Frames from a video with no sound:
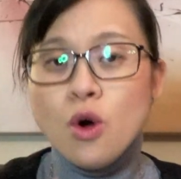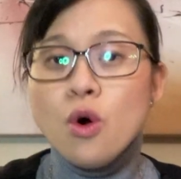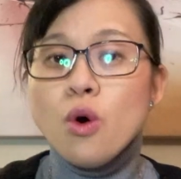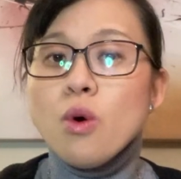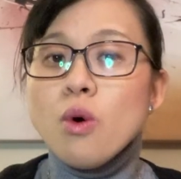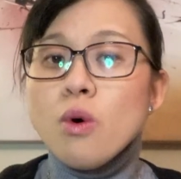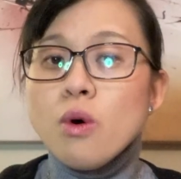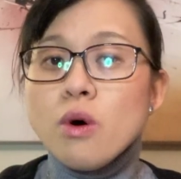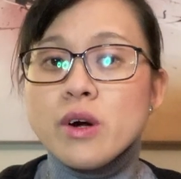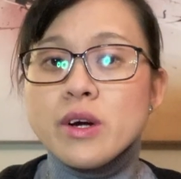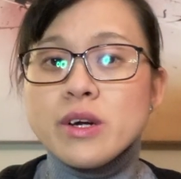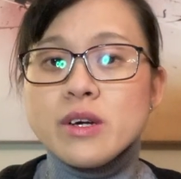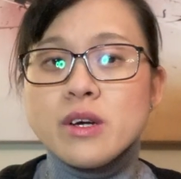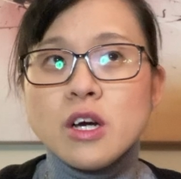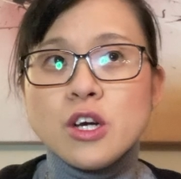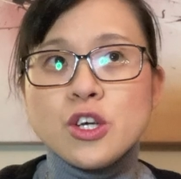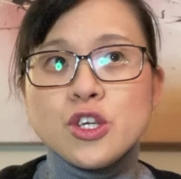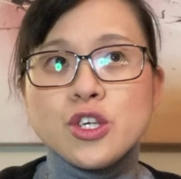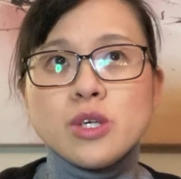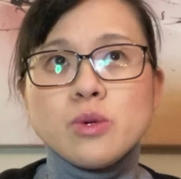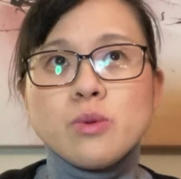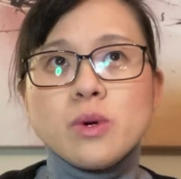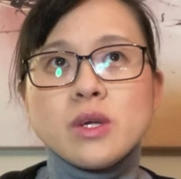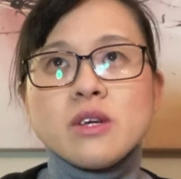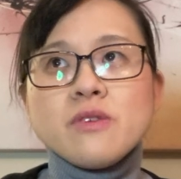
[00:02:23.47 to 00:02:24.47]
or
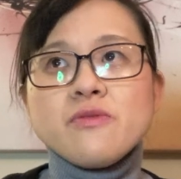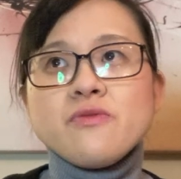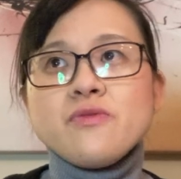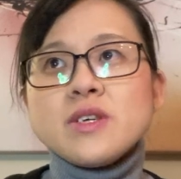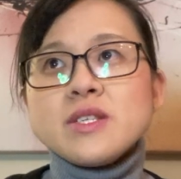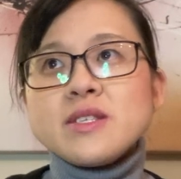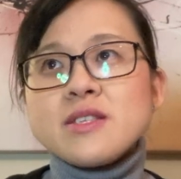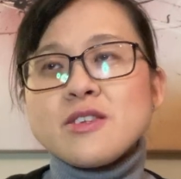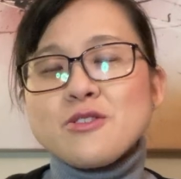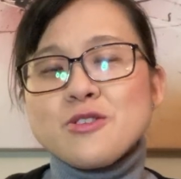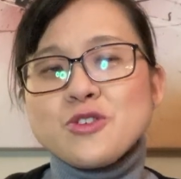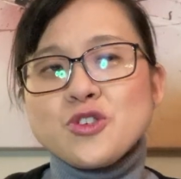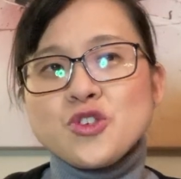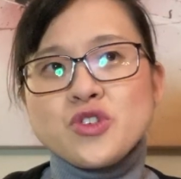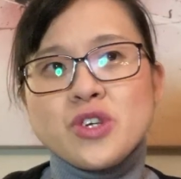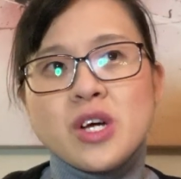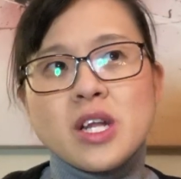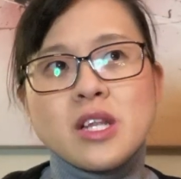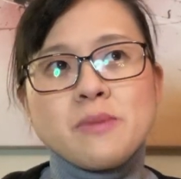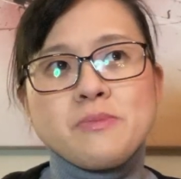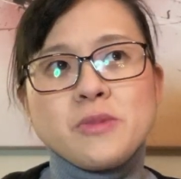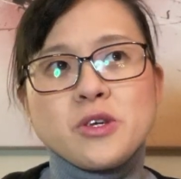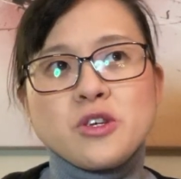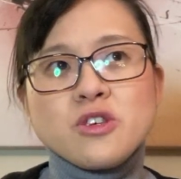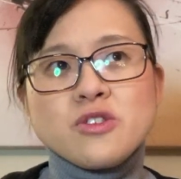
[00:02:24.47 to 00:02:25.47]
you want to visit
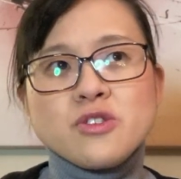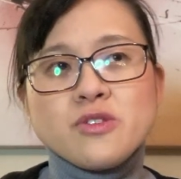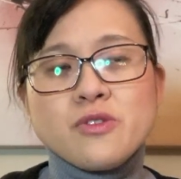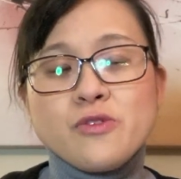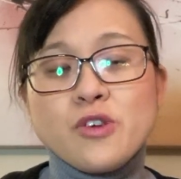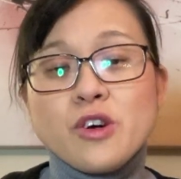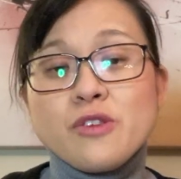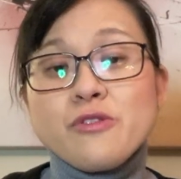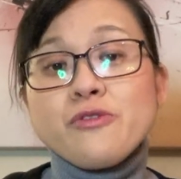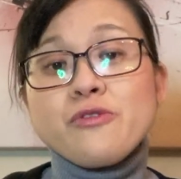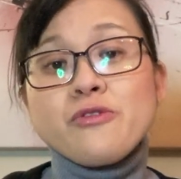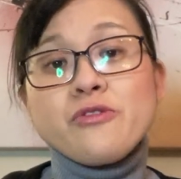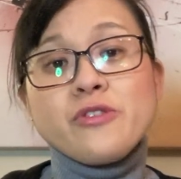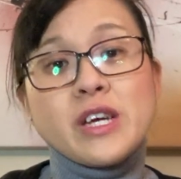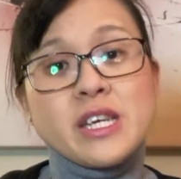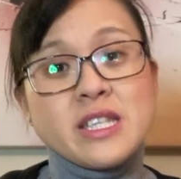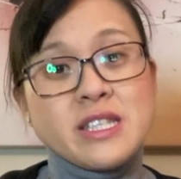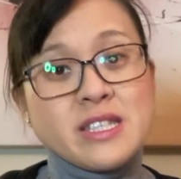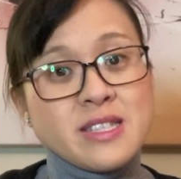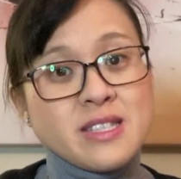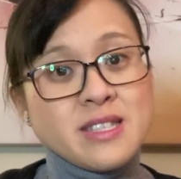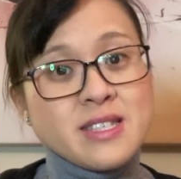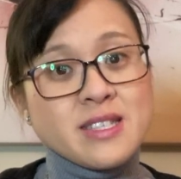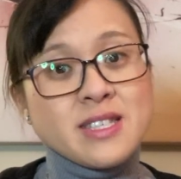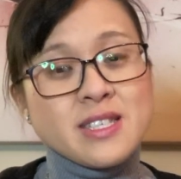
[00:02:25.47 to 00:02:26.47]
Australia because you've got
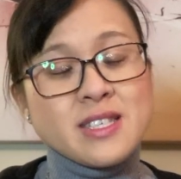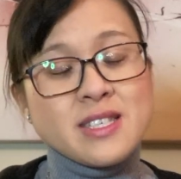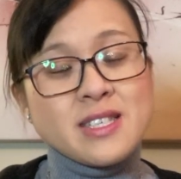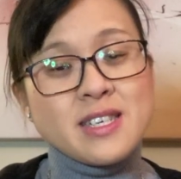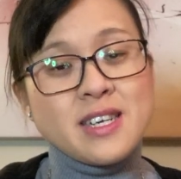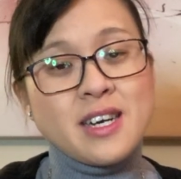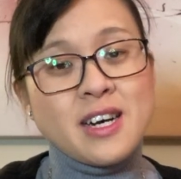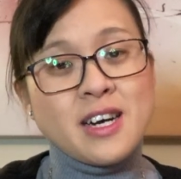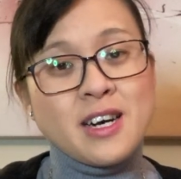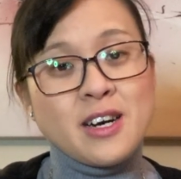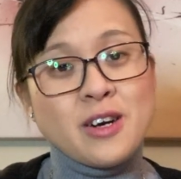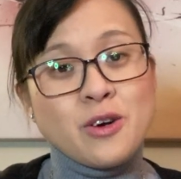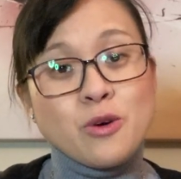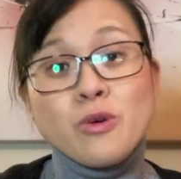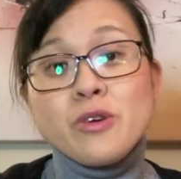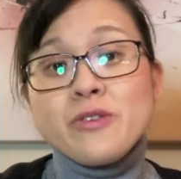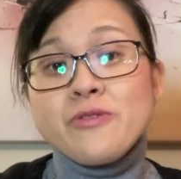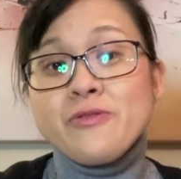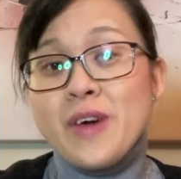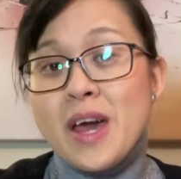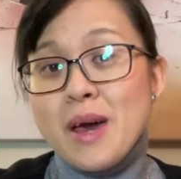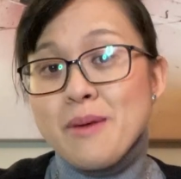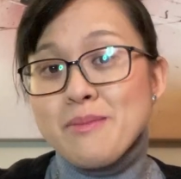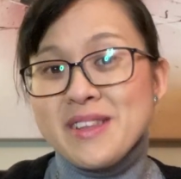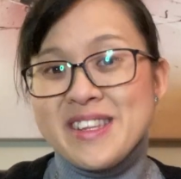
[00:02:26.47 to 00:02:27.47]
friends or
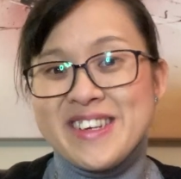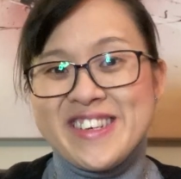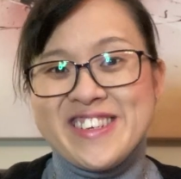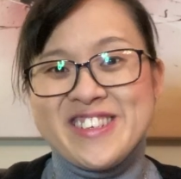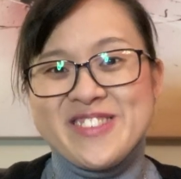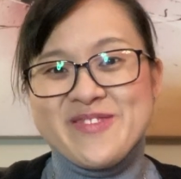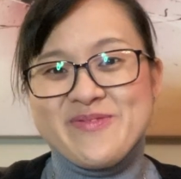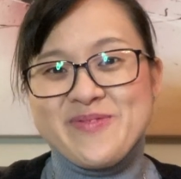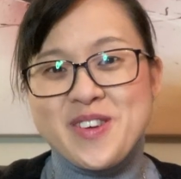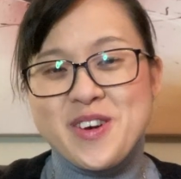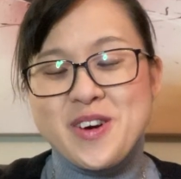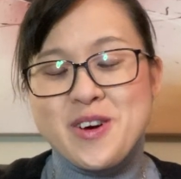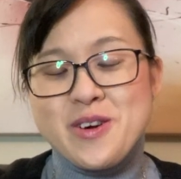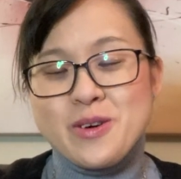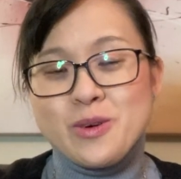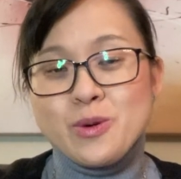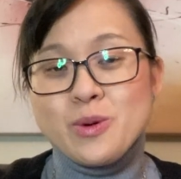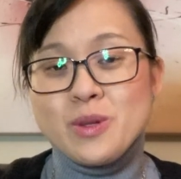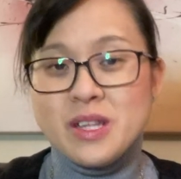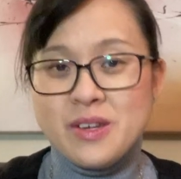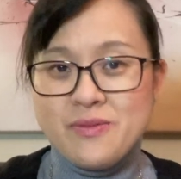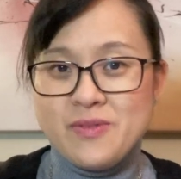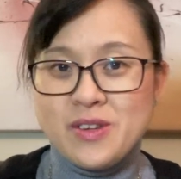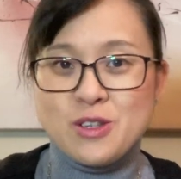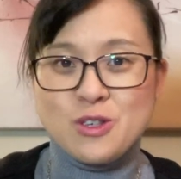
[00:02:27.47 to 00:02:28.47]
family who
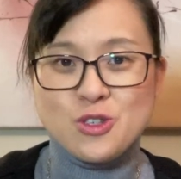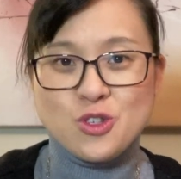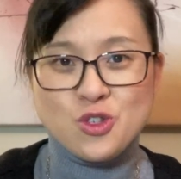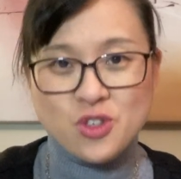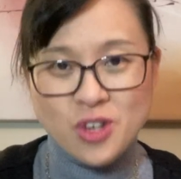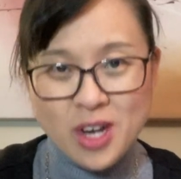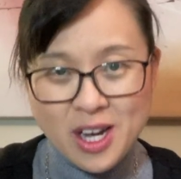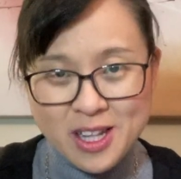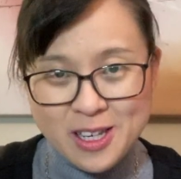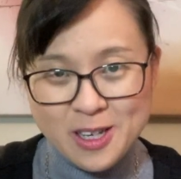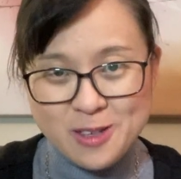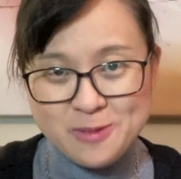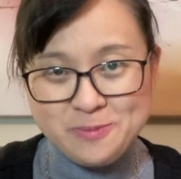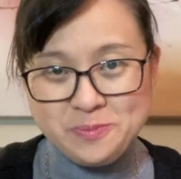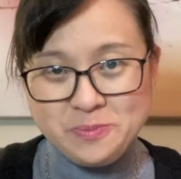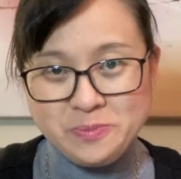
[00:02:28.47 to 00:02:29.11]
live in Australia.